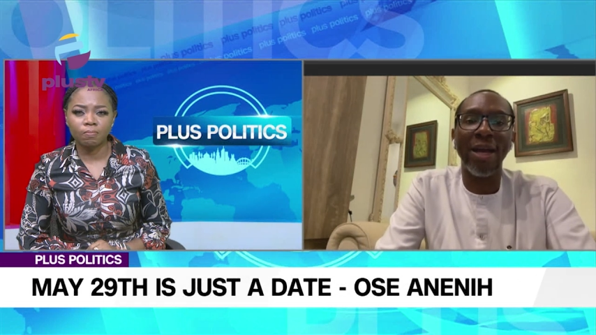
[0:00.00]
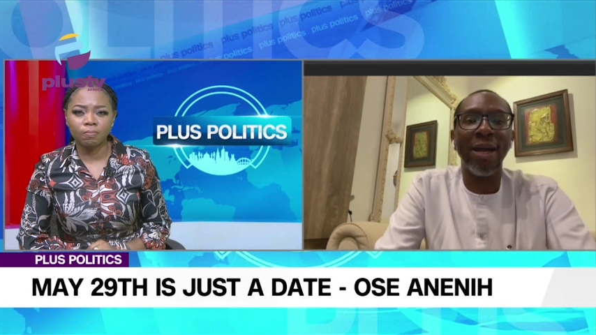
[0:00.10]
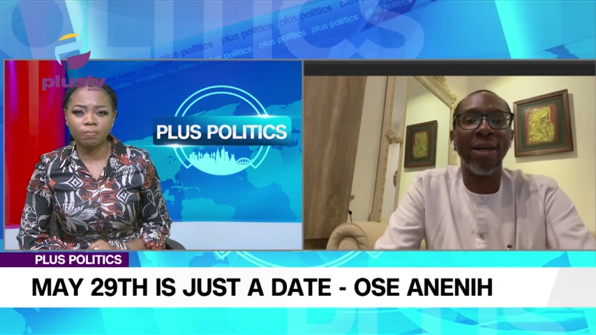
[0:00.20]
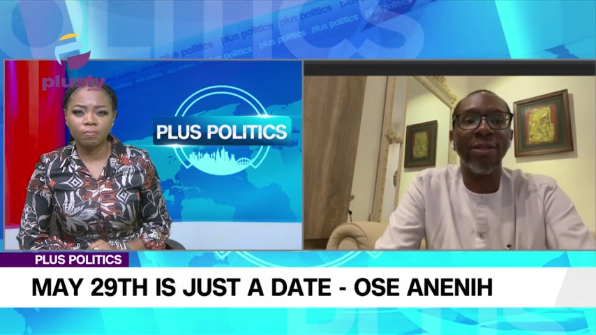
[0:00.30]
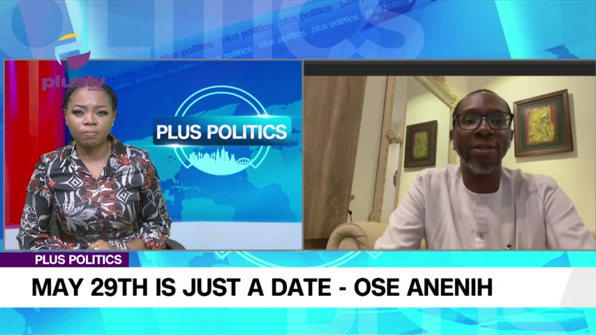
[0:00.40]

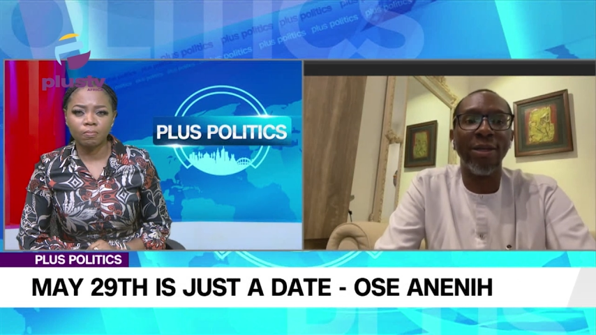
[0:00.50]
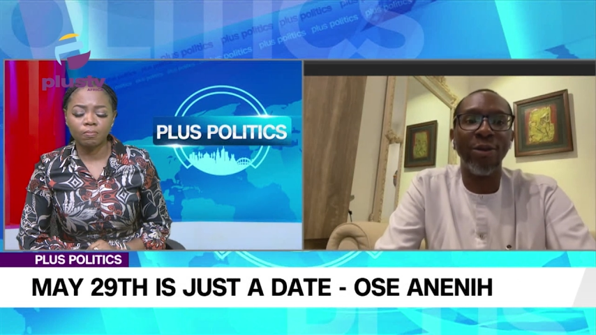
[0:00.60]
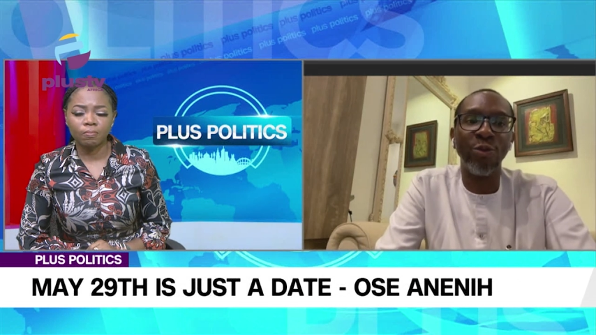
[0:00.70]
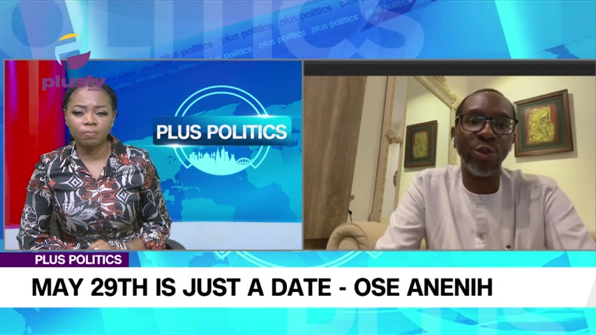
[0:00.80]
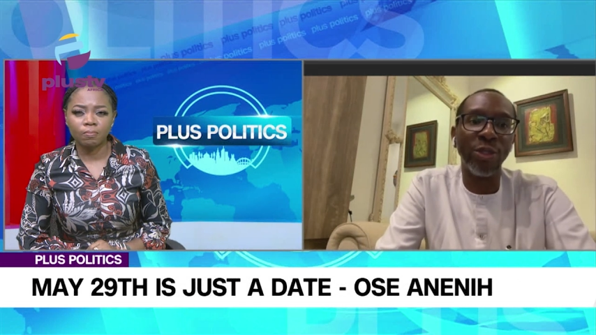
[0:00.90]
Speaker 1: and
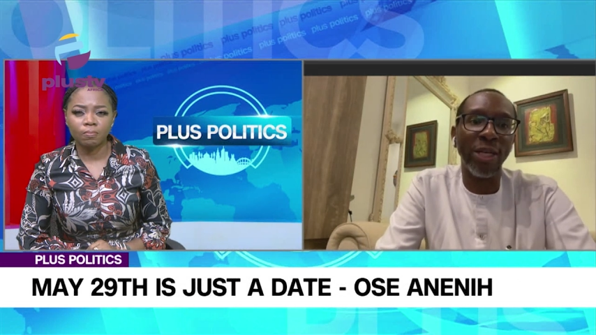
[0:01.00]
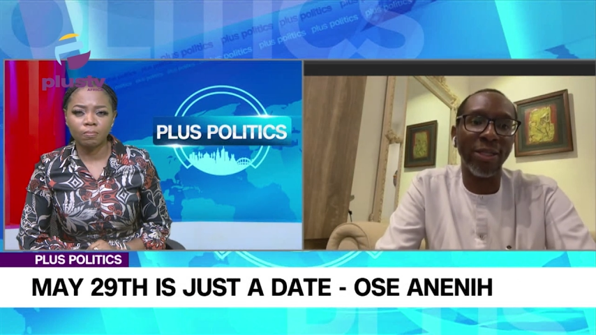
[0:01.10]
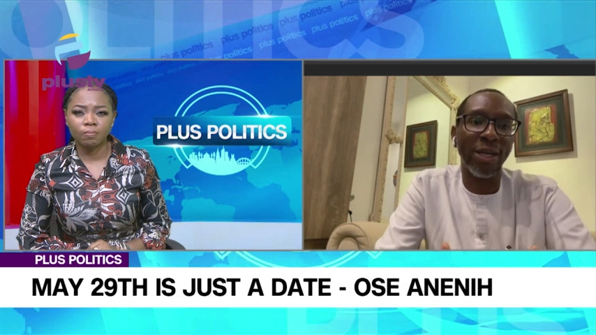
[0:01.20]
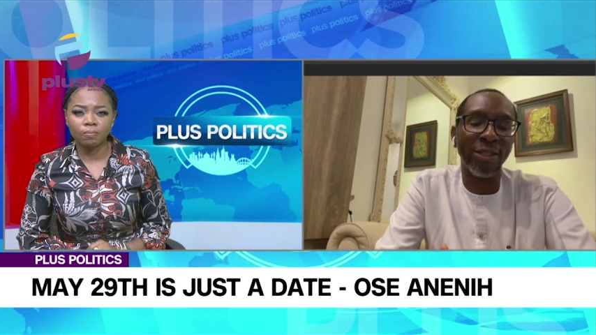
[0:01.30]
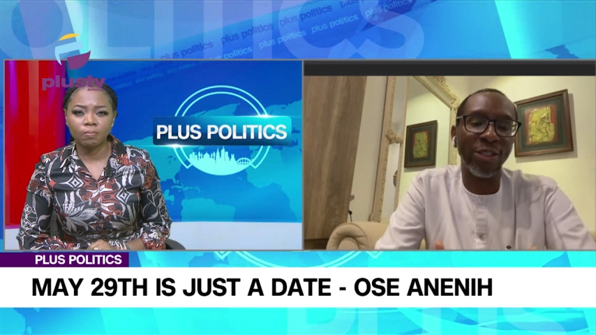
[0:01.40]
uh, rule
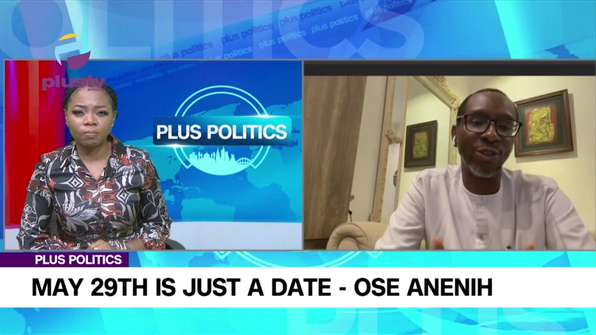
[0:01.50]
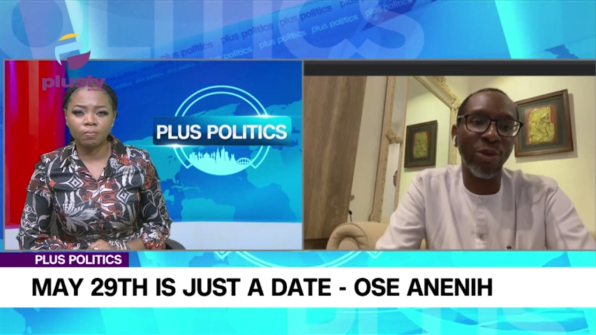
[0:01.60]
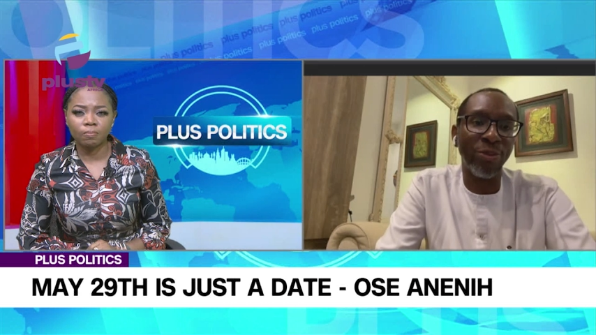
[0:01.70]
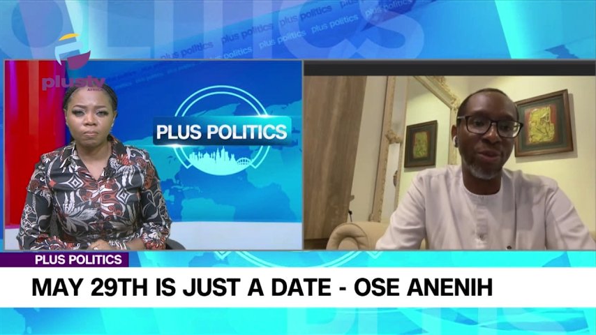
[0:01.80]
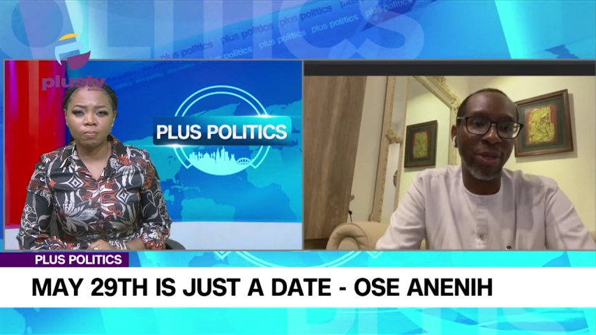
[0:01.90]
that Atiku
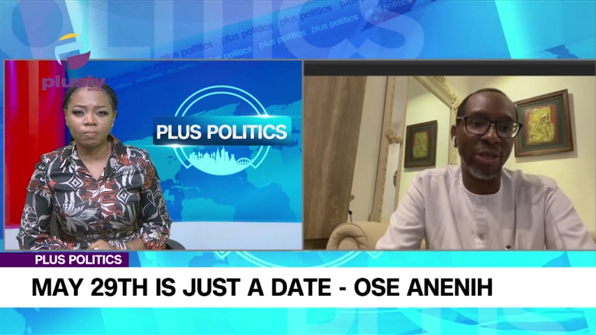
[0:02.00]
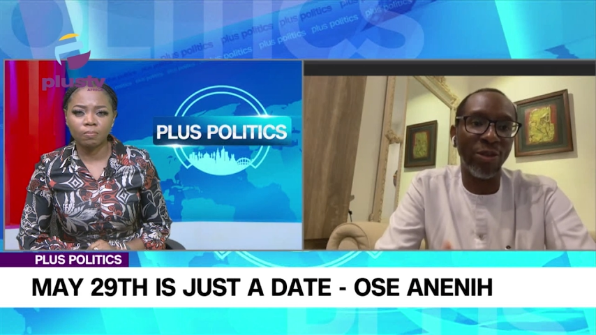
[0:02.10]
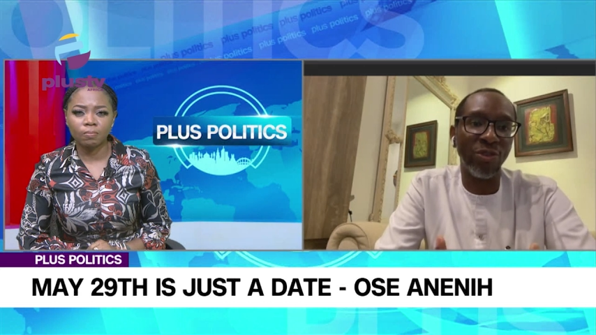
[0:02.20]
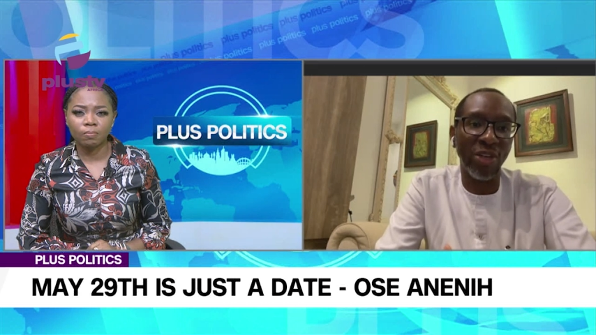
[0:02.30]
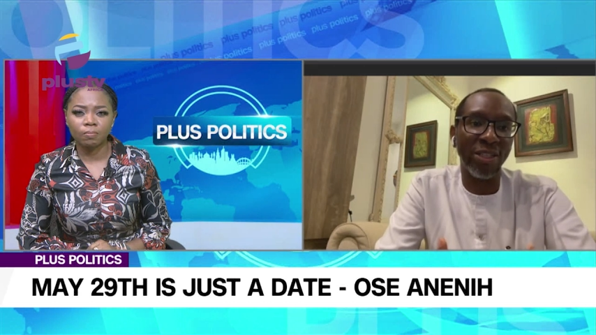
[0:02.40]
Abubakar
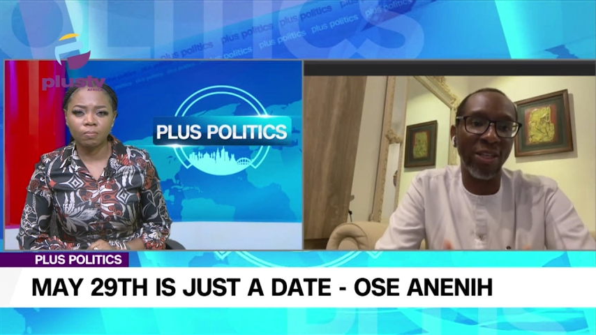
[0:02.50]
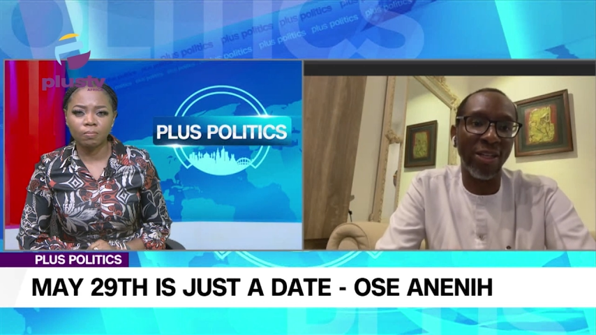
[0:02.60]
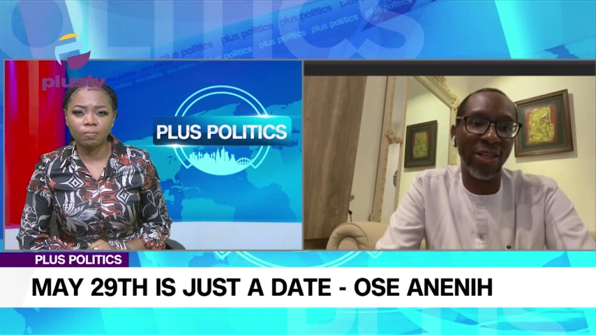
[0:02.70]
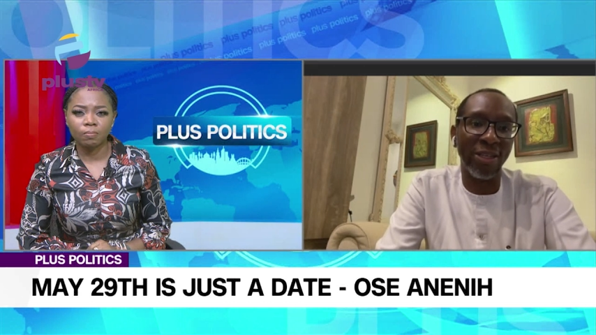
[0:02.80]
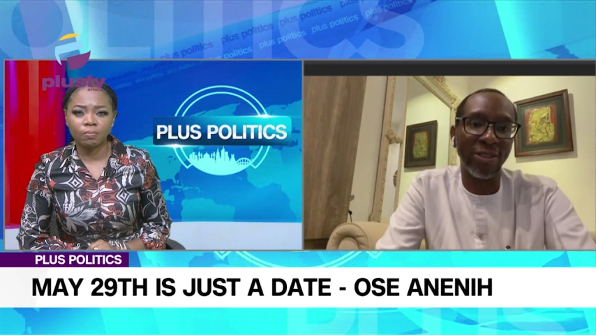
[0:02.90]
was
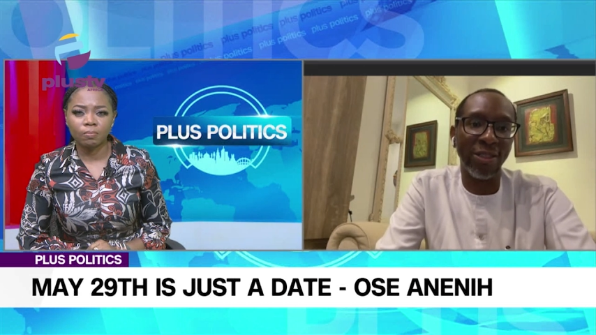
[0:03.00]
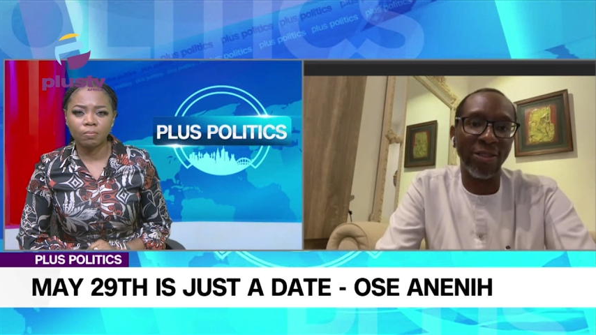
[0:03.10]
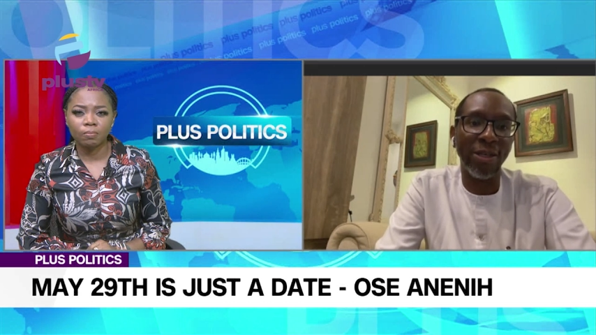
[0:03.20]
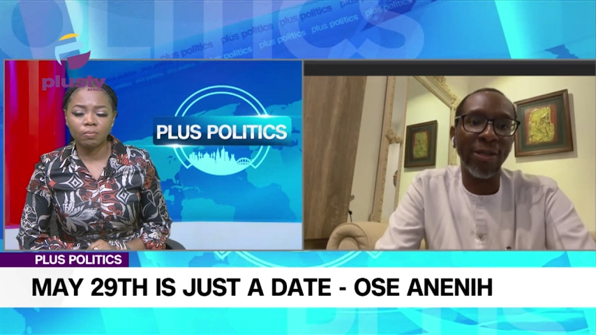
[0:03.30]
validly elected.